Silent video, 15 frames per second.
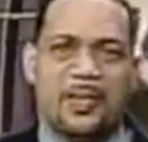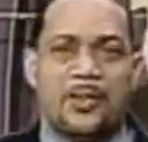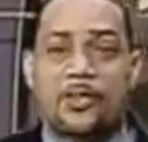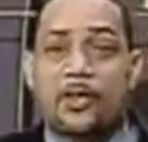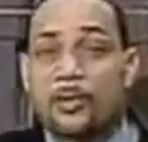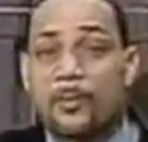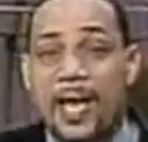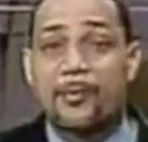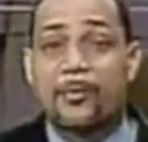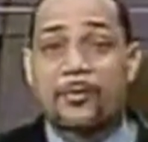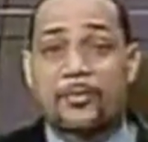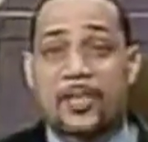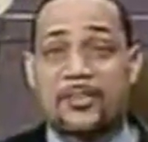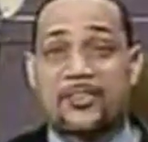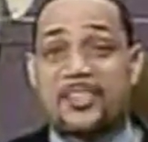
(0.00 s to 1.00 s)
You know, the Bible
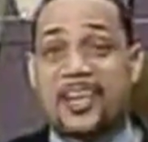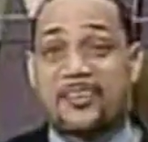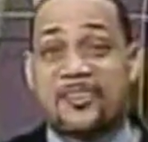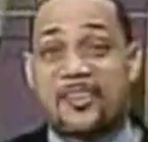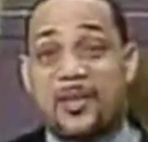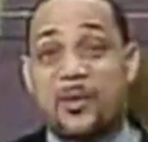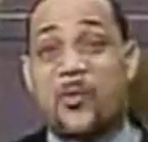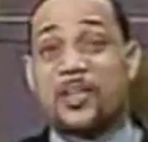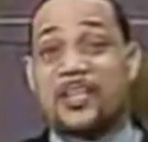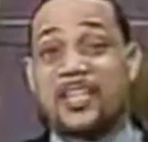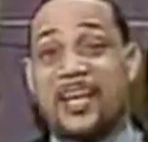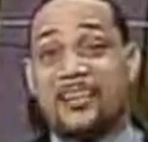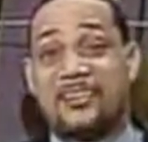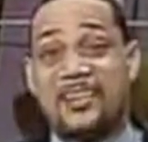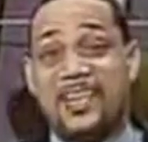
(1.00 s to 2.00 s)
says in Isaiah 1 and
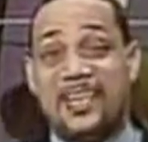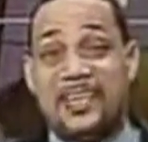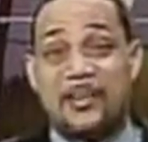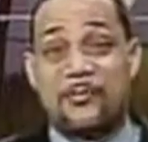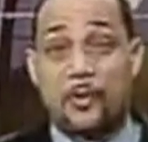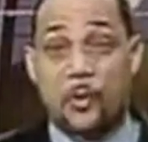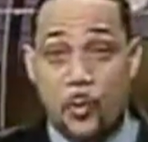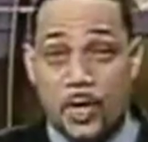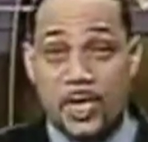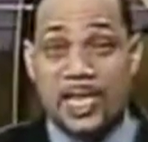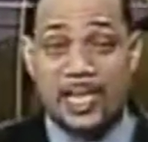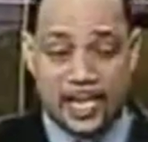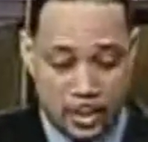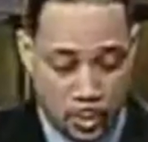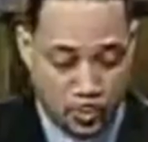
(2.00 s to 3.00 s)
19, if you're
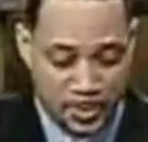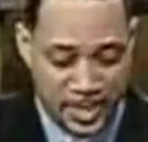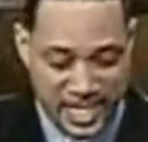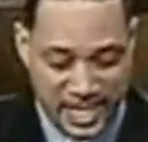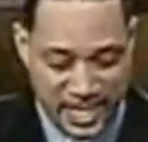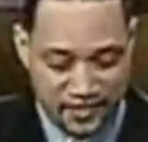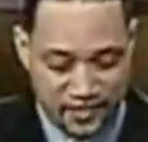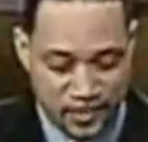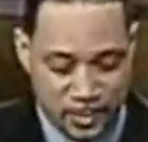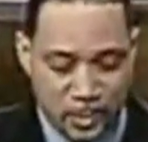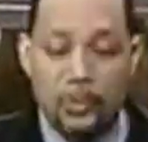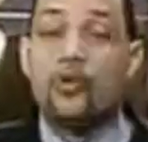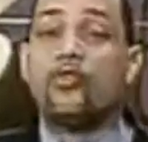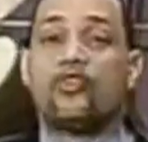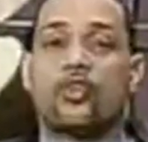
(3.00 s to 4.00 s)
willing and obedient,
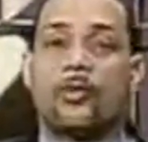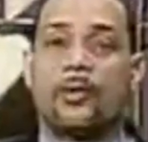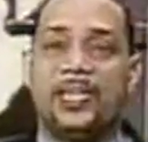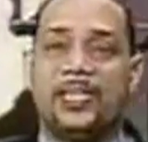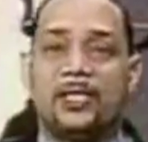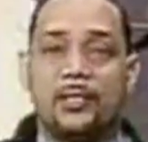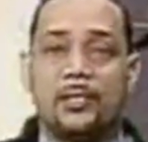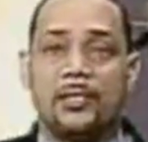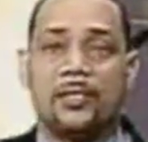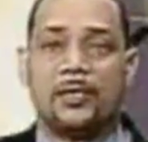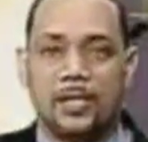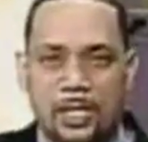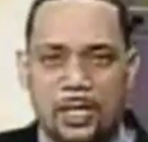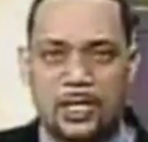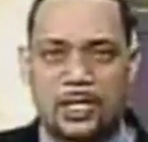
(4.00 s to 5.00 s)
you shall eat the
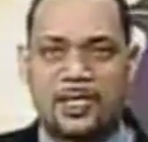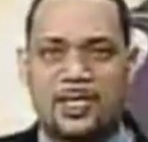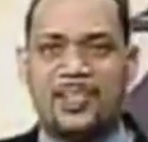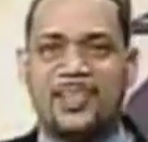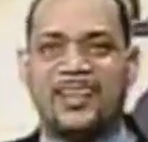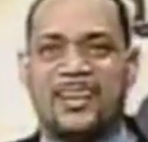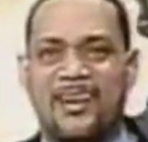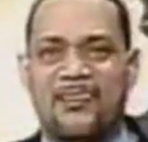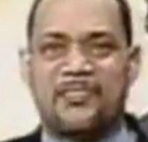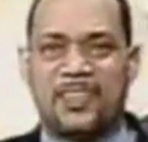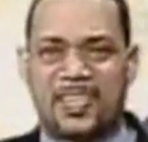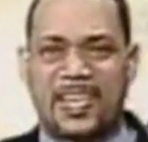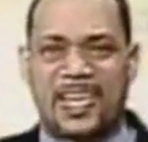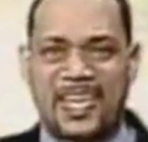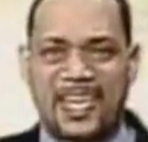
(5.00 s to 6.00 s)
good of
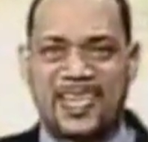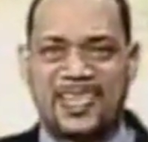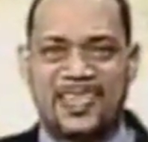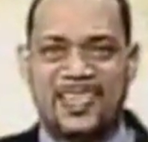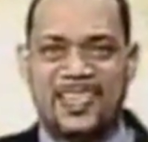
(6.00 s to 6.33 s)
the land.